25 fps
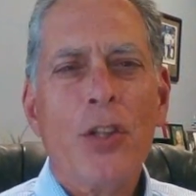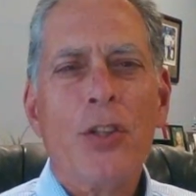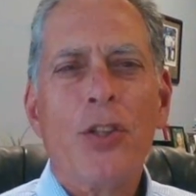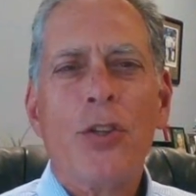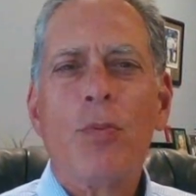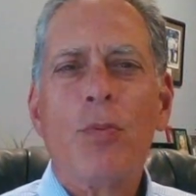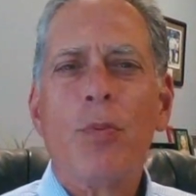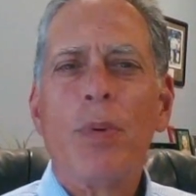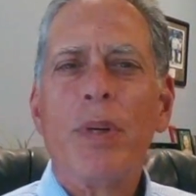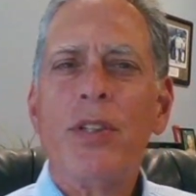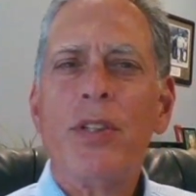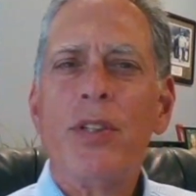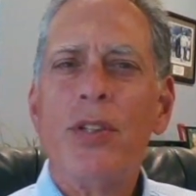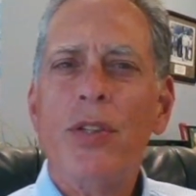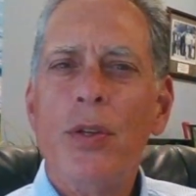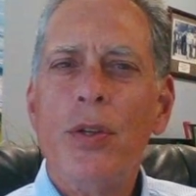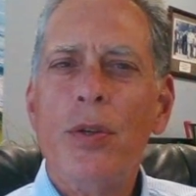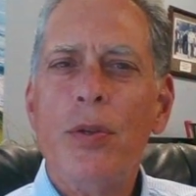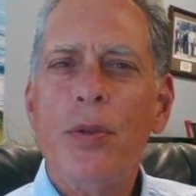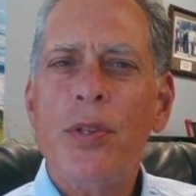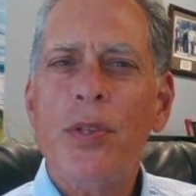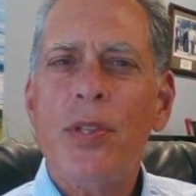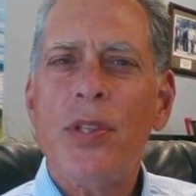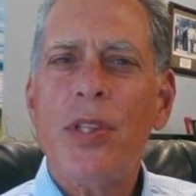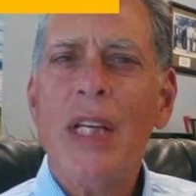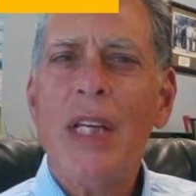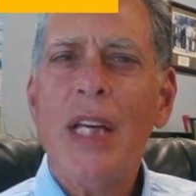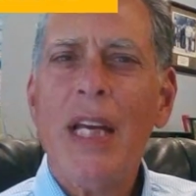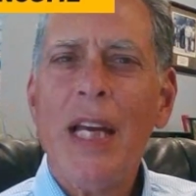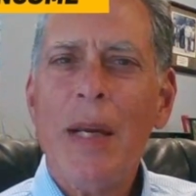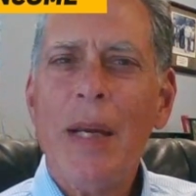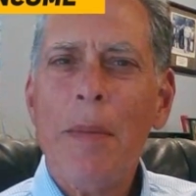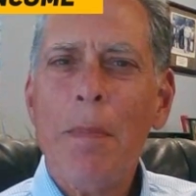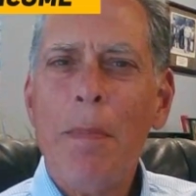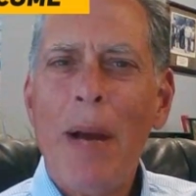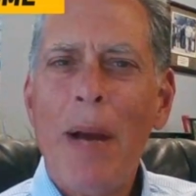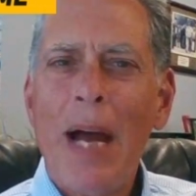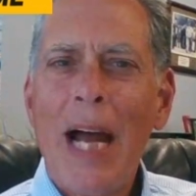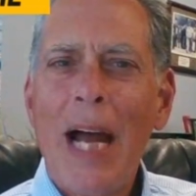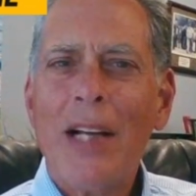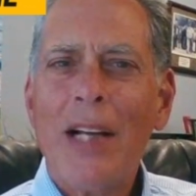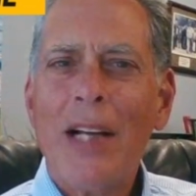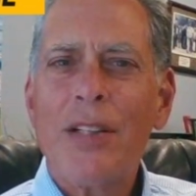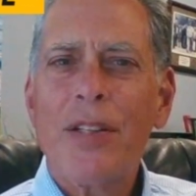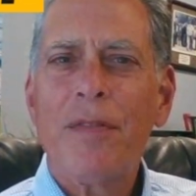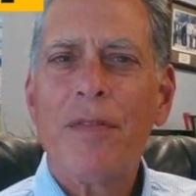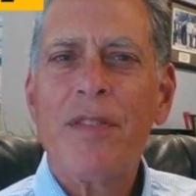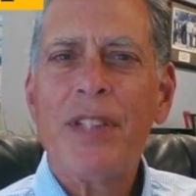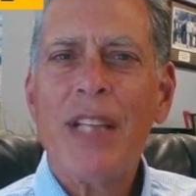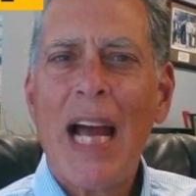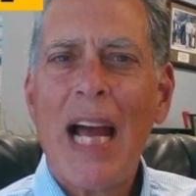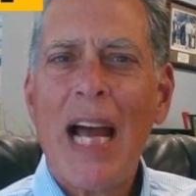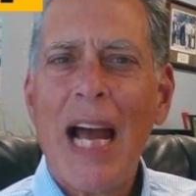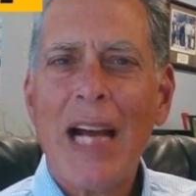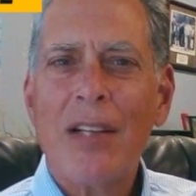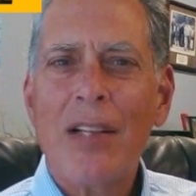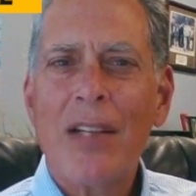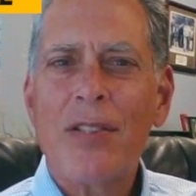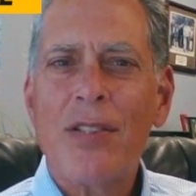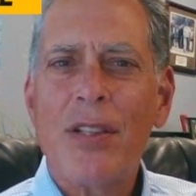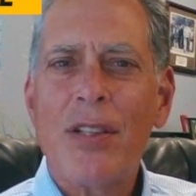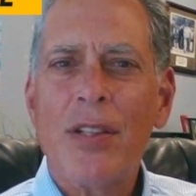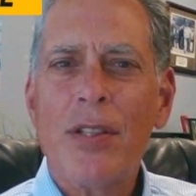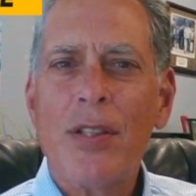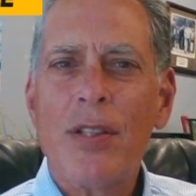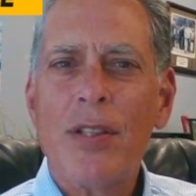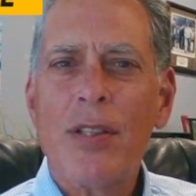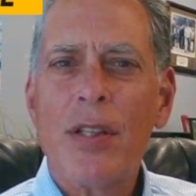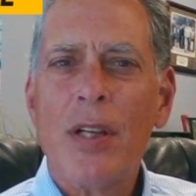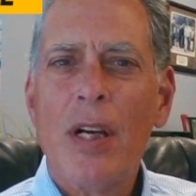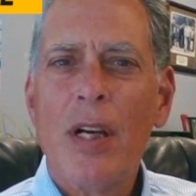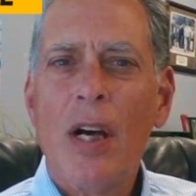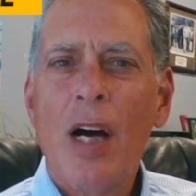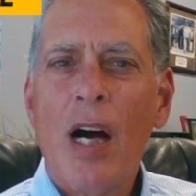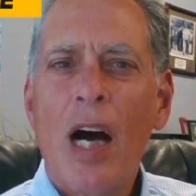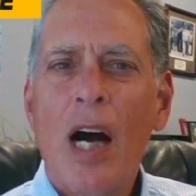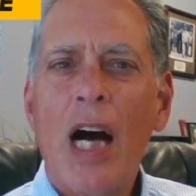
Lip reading: to reduce the impact of taxes